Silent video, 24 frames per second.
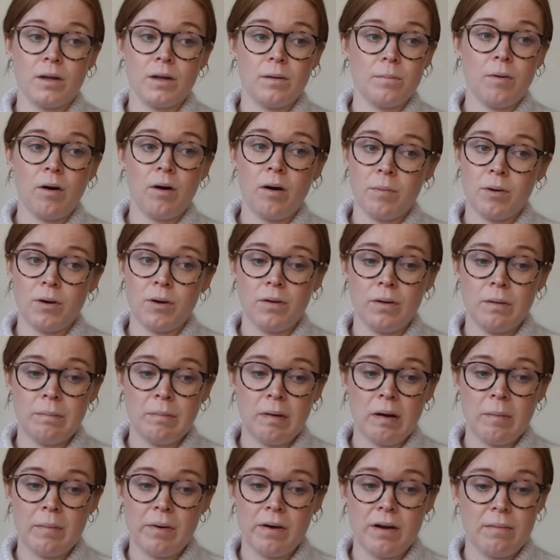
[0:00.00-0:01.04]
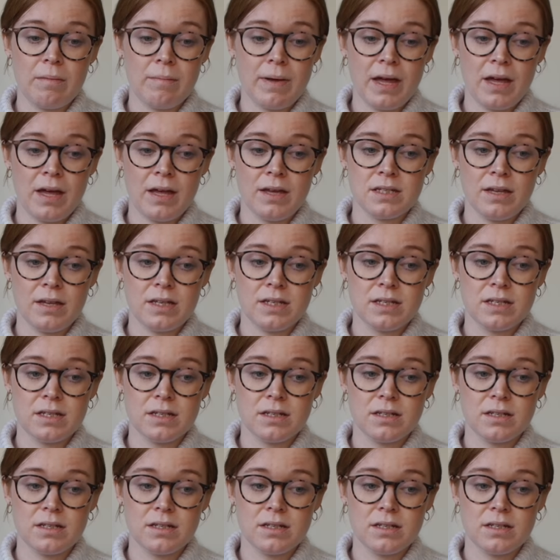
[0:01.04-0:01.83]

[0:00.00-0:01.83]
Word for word: Popcorn Bomber I made.